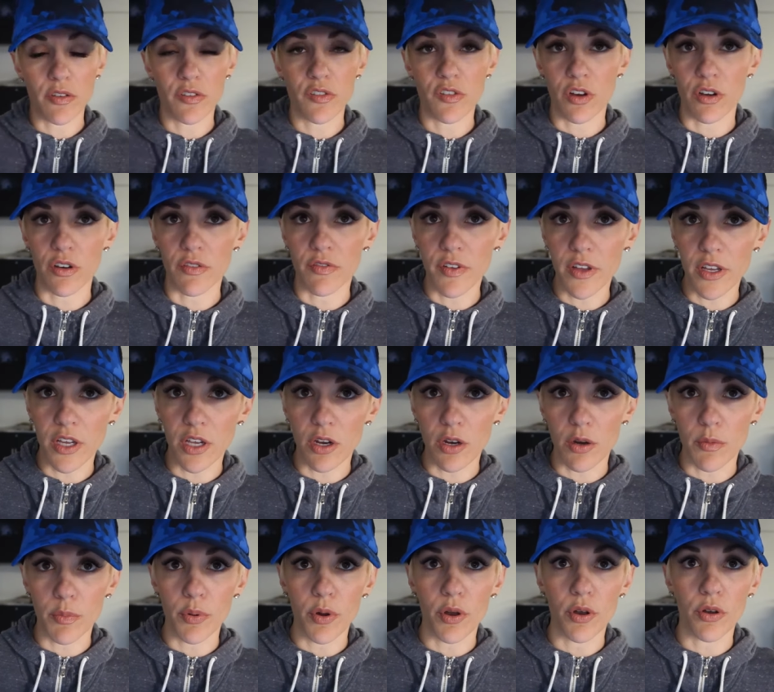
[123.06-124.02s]
to start a
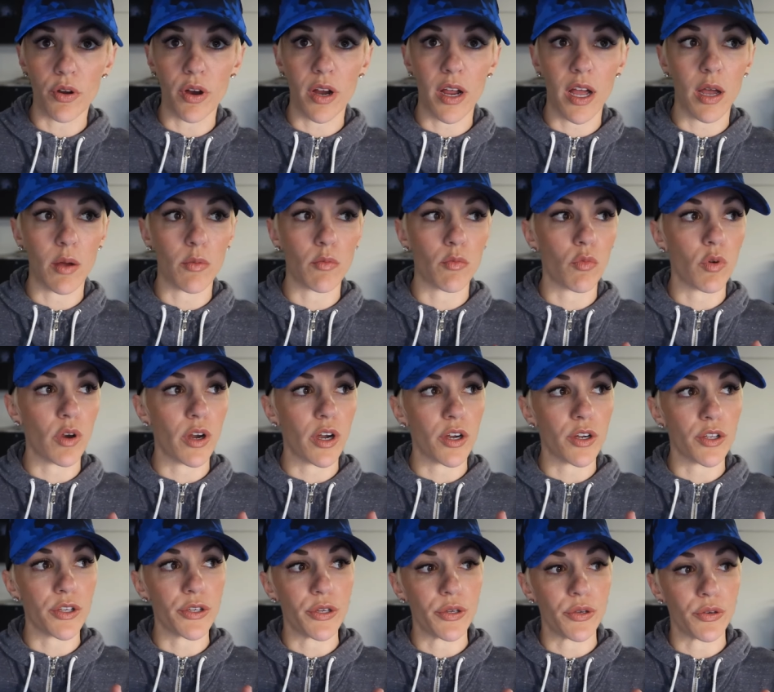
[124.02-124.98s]
figure program
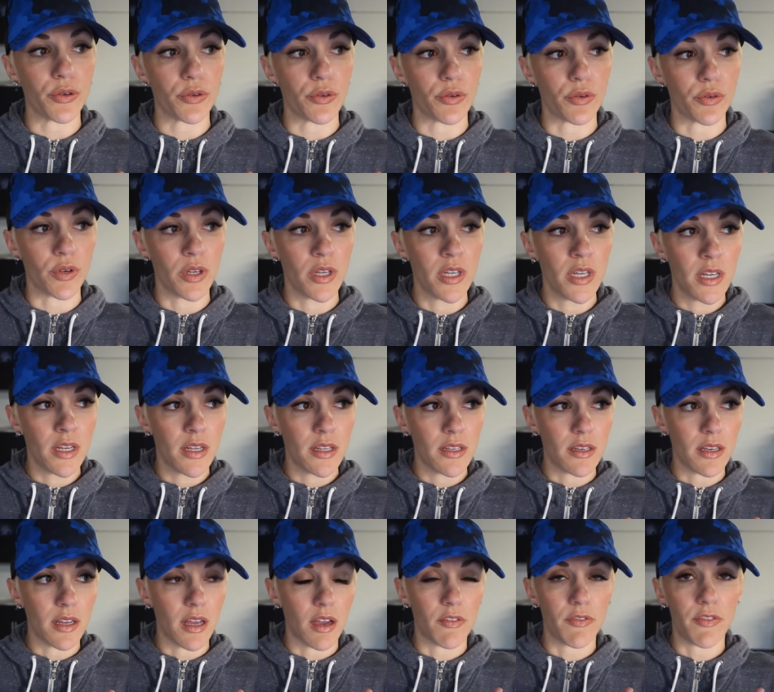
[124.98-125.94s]
where you
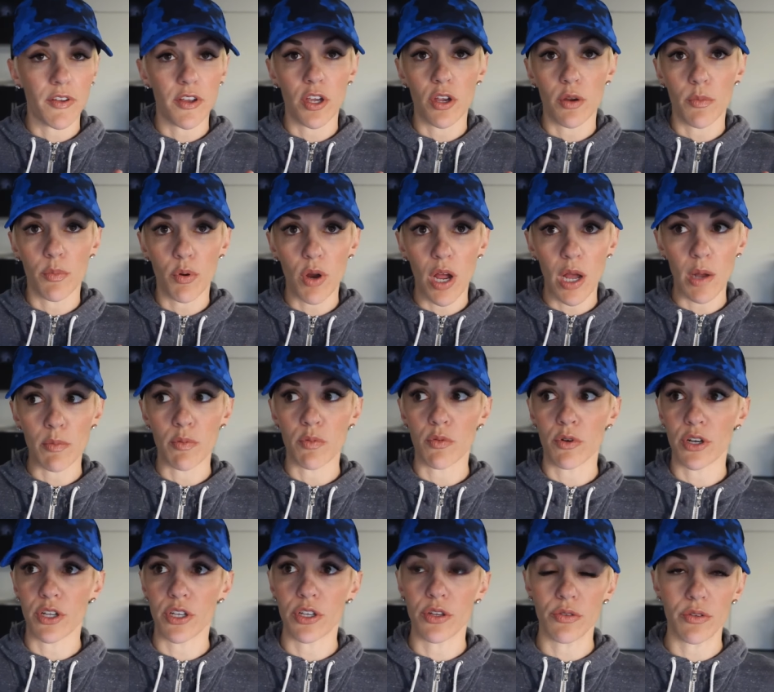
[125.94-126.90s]
a figure prep
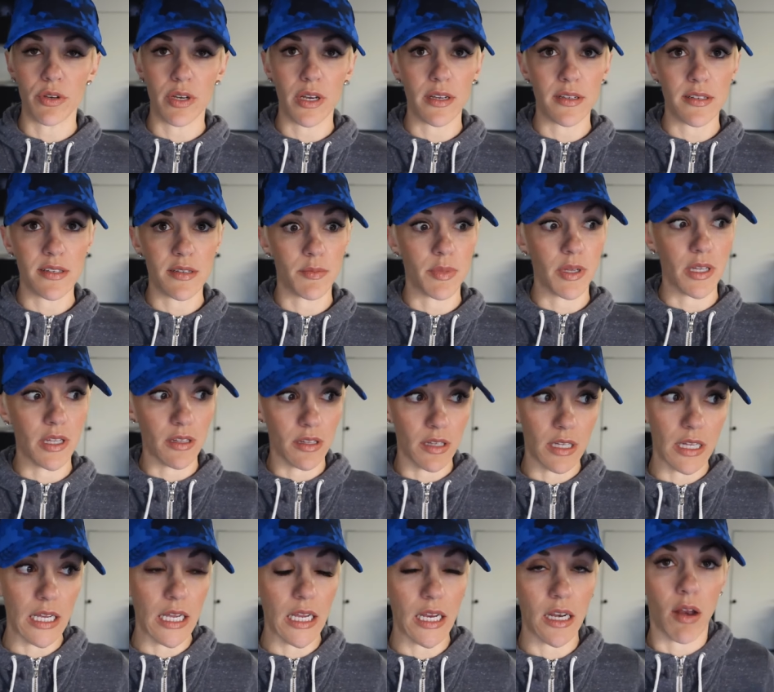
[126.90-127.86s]
where you need to be
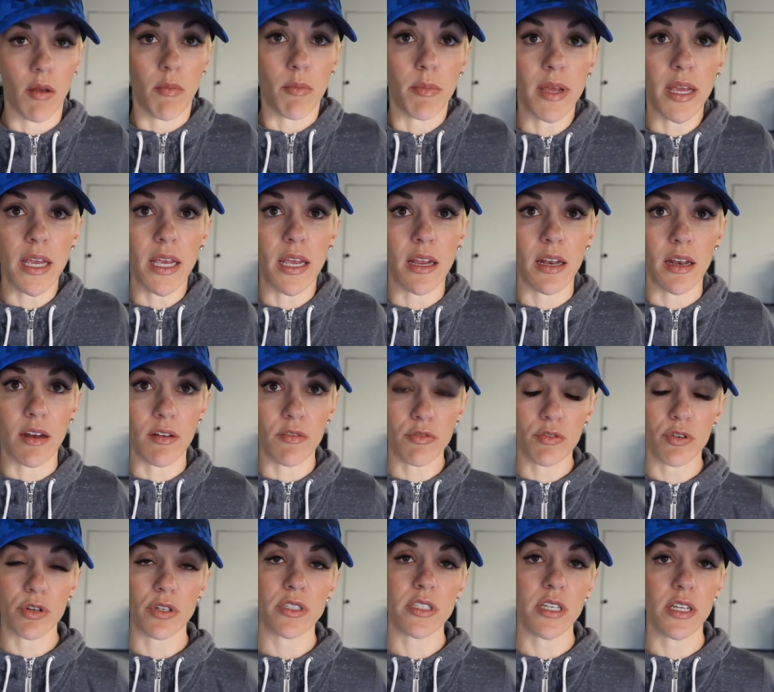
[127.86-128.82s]
lean and mean in
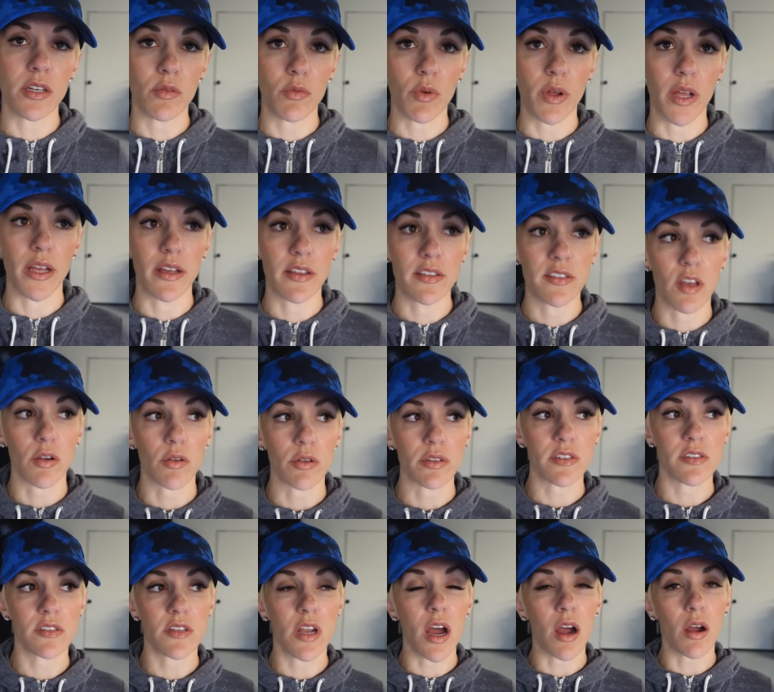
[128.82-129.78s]
14 weeks. So
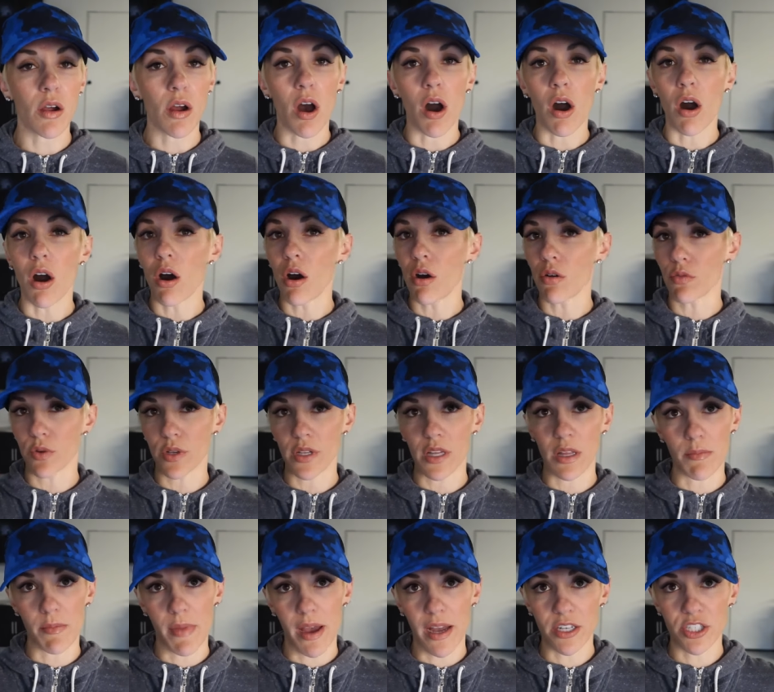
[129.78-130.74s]
it's not all
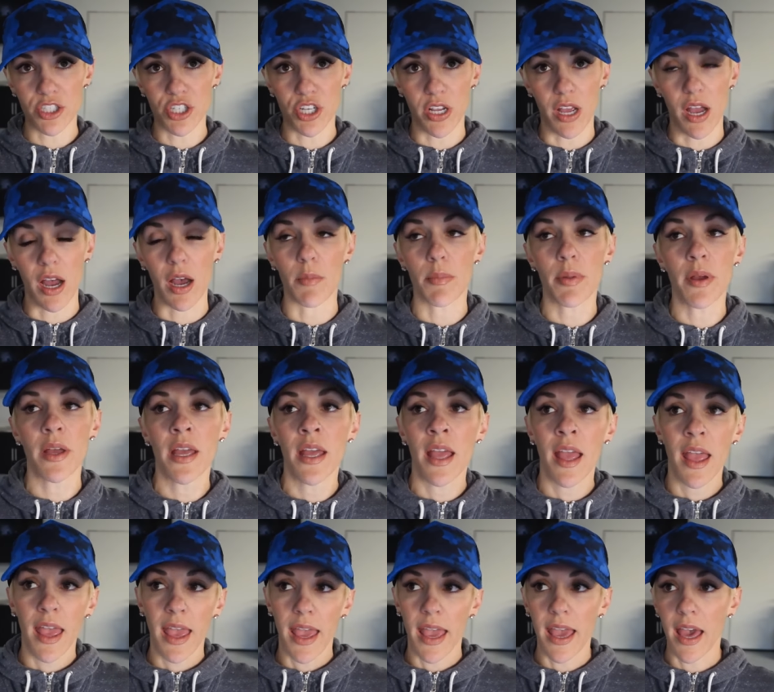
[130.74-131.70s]
really matching up.
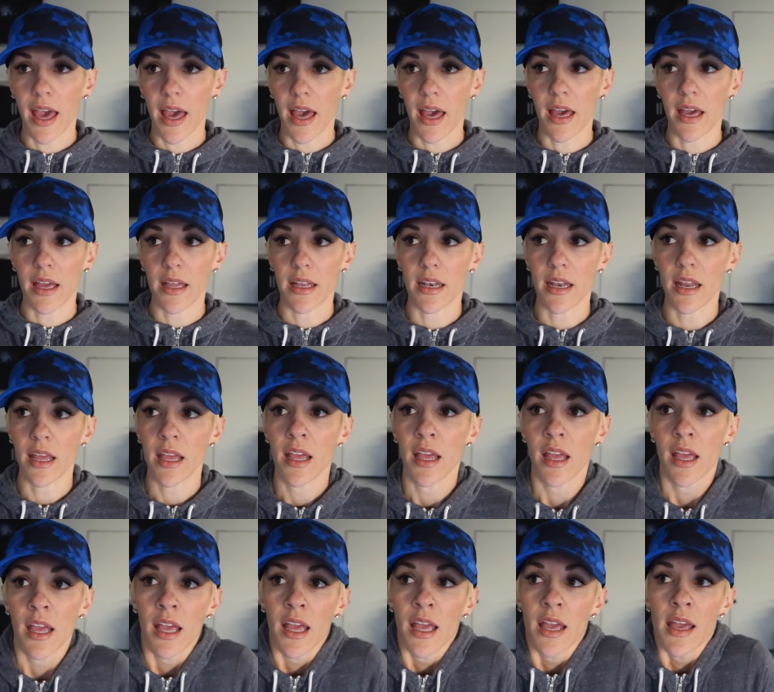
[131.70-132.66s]

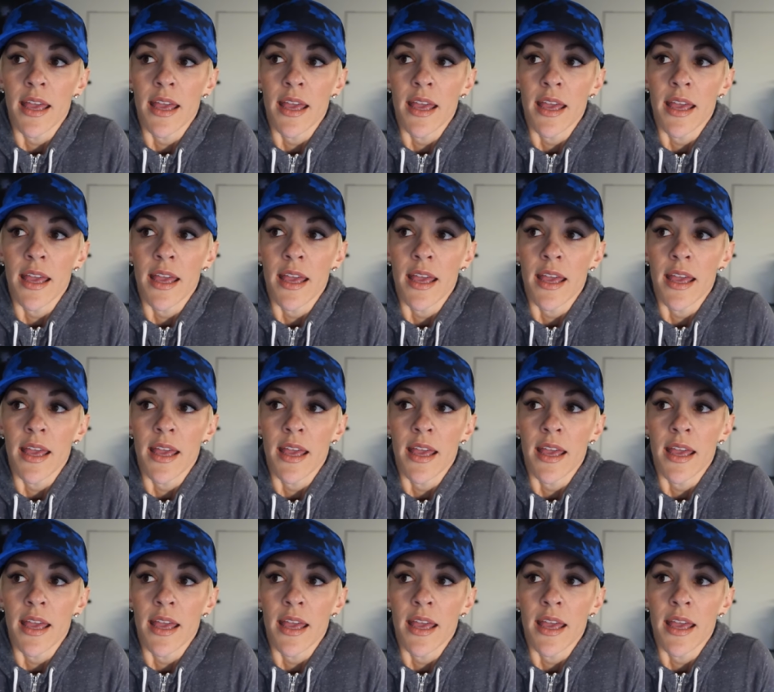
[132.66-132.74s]
And